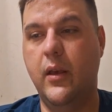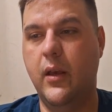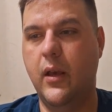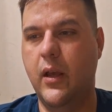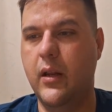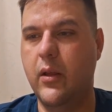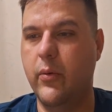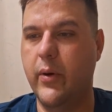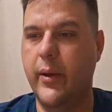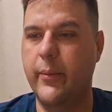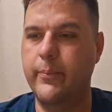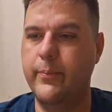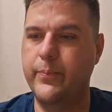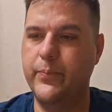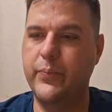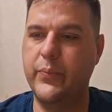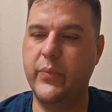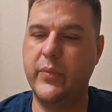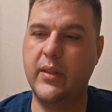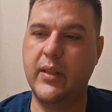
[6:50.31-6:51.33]
Anyway,
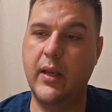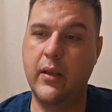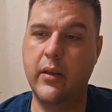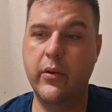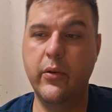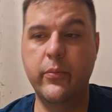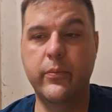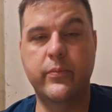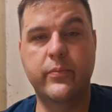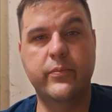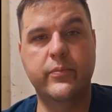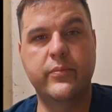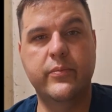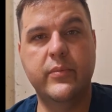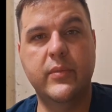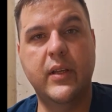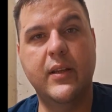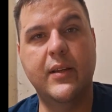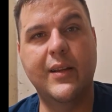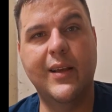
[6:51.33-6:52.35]
thank you,
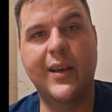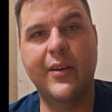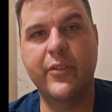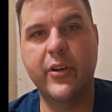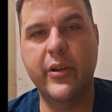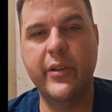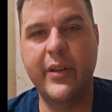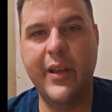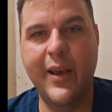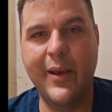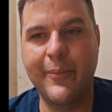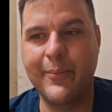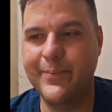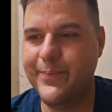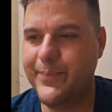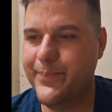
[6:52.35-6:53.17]
and have a good day.